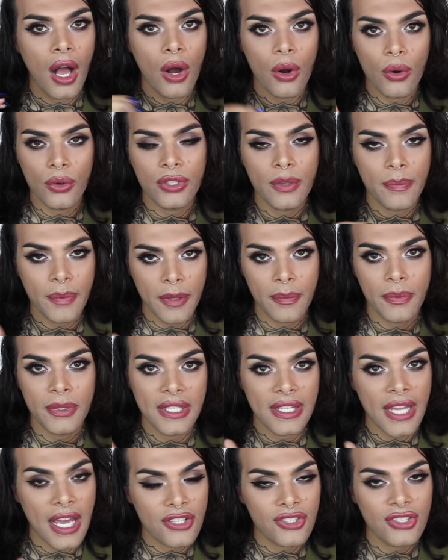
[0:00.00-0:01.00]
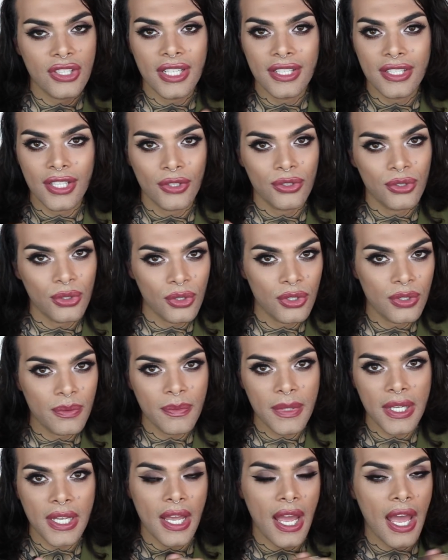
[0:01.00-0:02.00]
all the people that actually tattooed
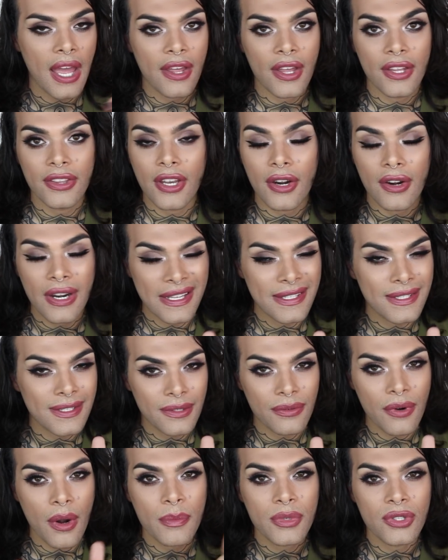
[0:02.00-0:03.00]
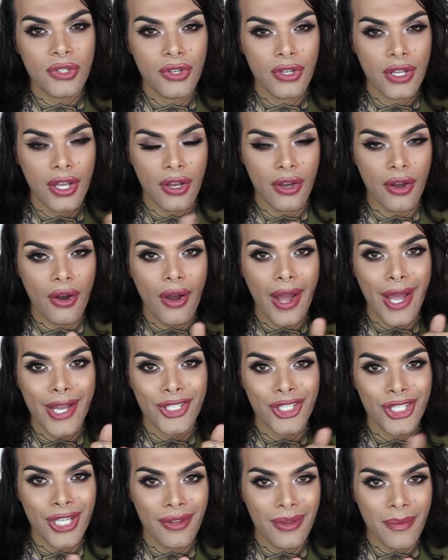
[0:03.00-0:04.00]
me, their Instagram, so you can go
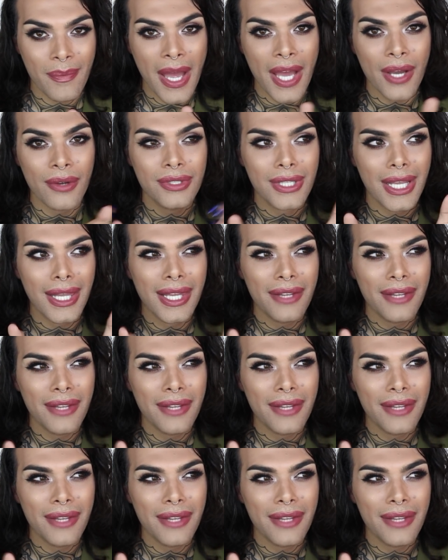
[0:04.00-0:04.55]
and shout them out.